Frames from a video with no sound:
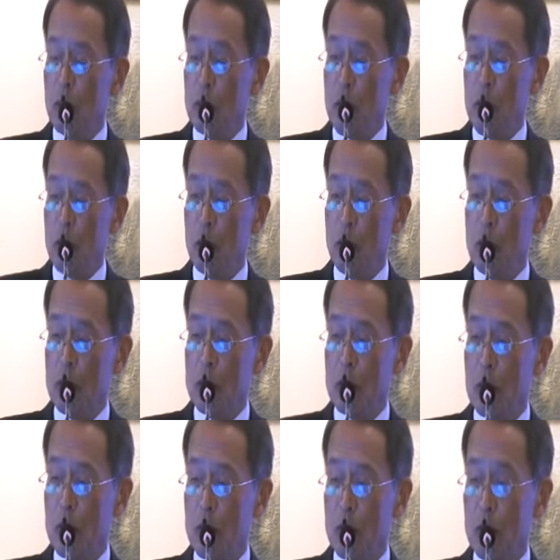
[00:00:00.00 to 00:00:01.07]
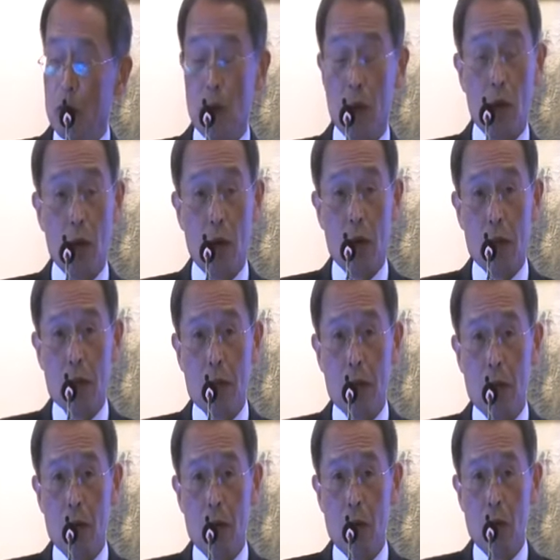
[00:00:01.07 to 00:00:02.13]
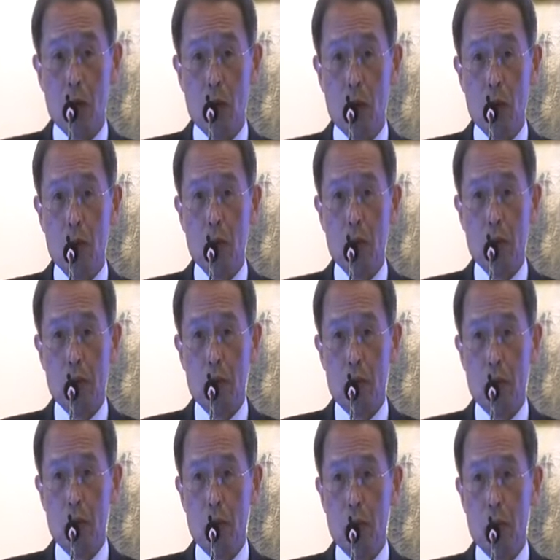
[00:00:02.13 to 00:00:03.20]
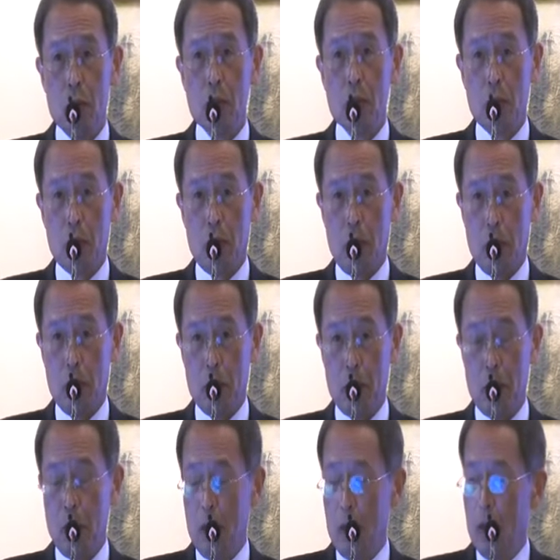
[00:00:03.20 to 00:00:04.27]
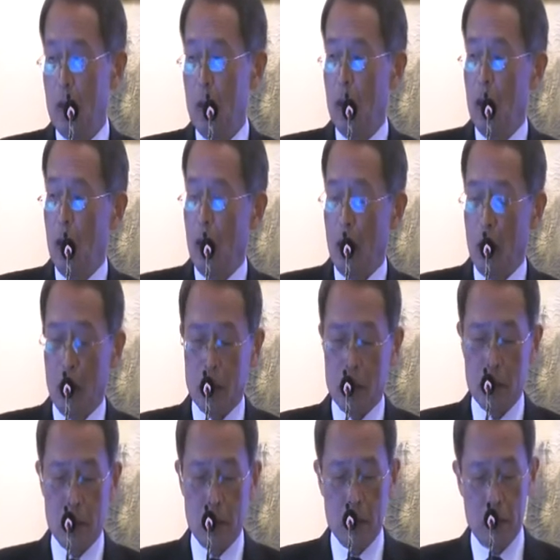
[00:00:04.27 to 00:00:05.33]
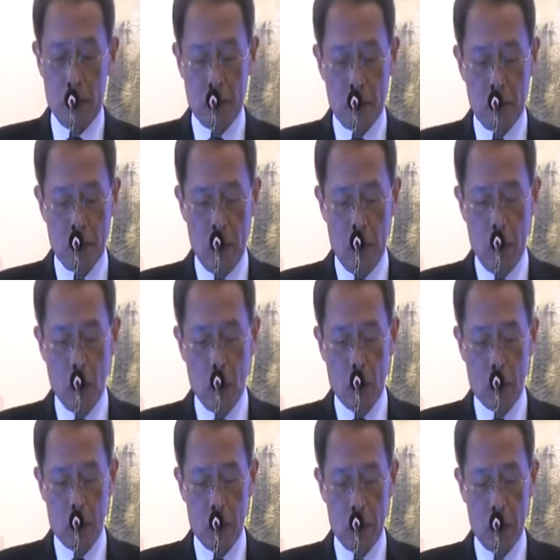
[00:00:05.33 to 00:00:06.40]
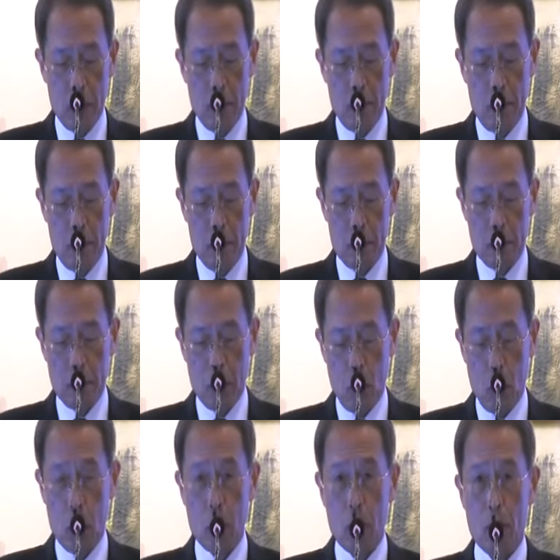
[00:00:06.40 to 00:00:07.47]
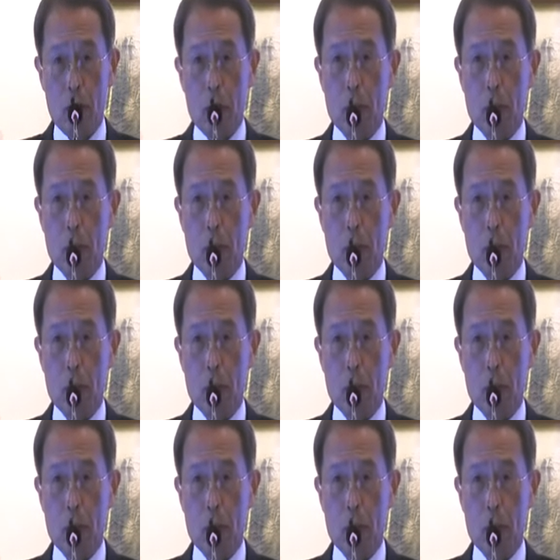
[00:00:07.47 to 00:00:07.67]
was Tsuneo Hasegawa, who was a climber, and he was one of the famous